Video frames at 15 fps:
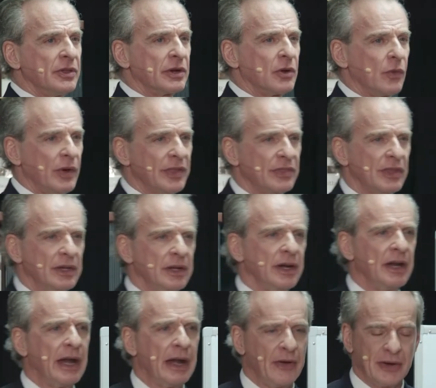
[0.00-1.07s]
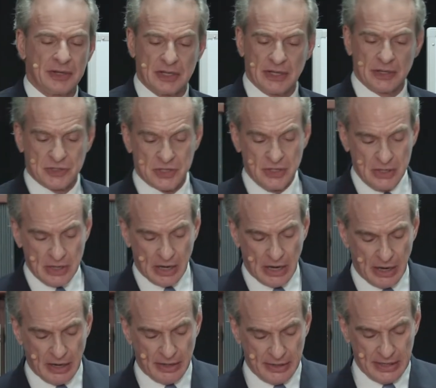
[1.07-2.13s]
The Corinthian heretics
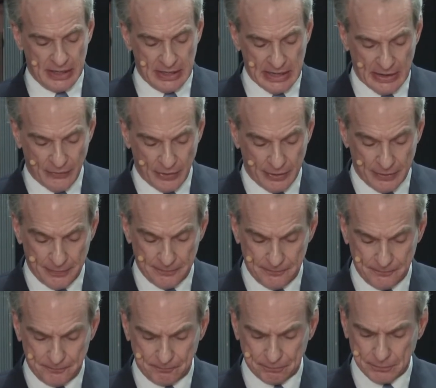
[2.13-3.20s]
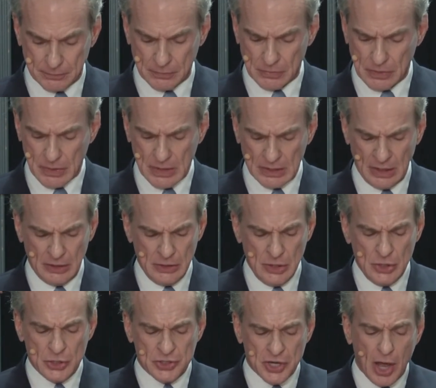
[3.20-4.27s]
are in error.
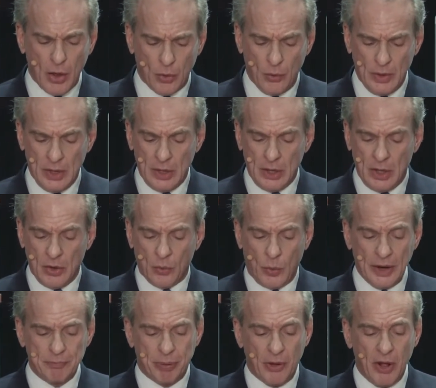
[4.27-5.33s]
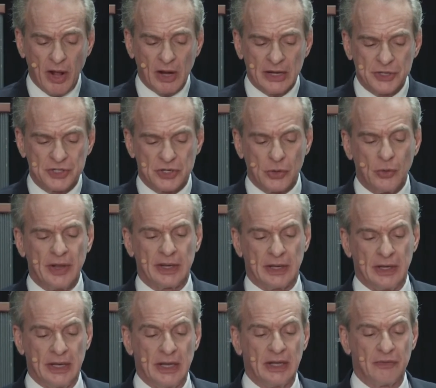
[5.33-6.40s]
So, what Paul is
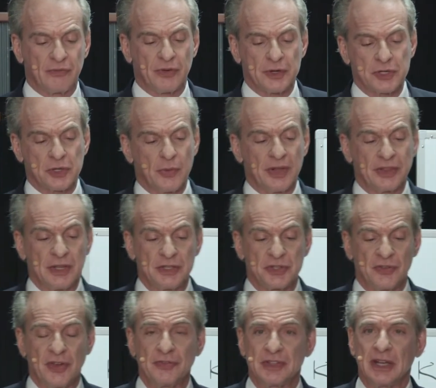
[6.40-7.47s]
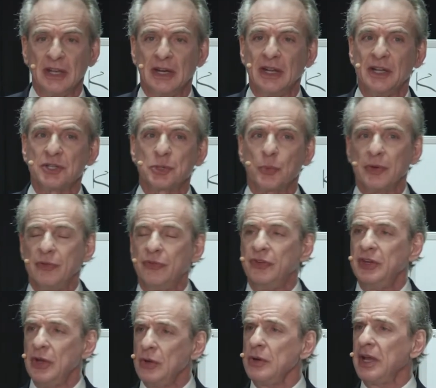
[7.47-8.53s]
doing in 1 Corinthians 15 is
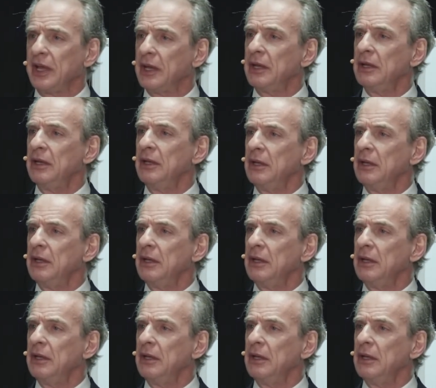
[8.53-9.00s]
refuting